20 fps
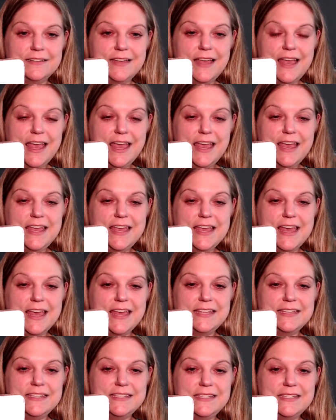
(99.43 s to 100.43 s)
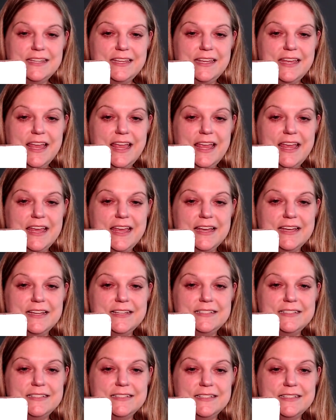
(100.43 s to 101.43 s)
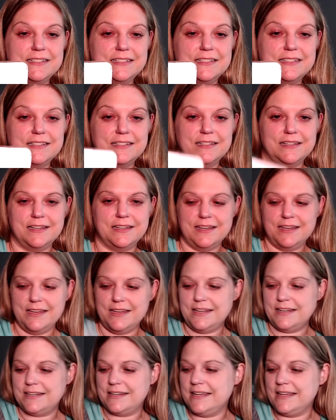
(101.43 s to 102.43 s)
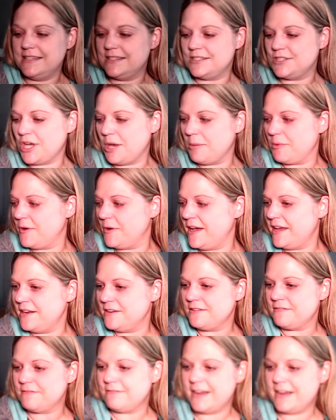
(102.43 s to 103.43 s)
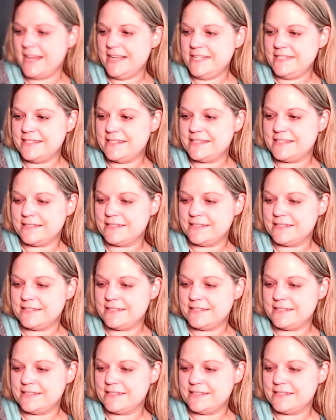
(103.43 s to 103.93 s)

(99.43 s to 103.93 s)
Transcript: A-N-D, and. Nice job. Go ahead and erase.